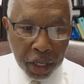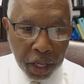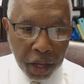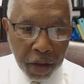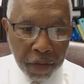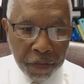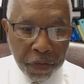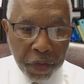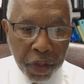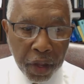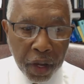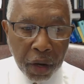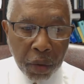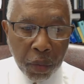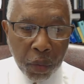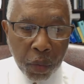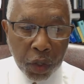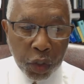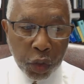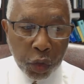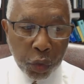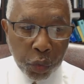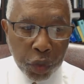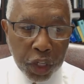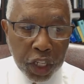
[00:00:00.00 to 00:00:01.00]
if there
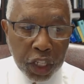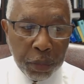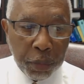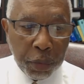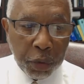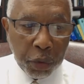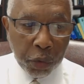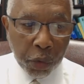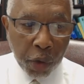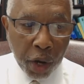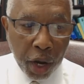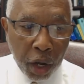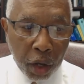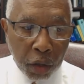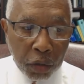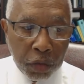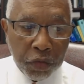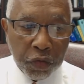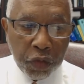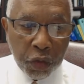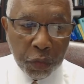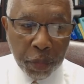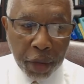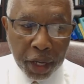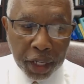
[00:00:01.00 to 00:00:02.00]
was reasonable ground
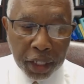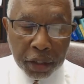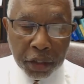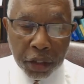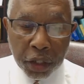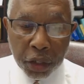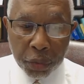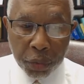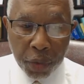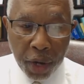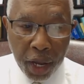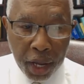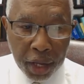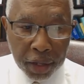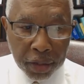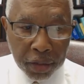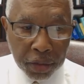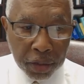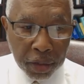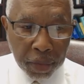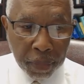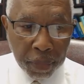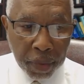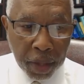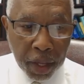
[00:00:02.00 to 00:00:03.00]
for making the
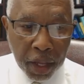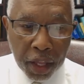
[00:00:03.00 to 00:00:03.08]
arrest.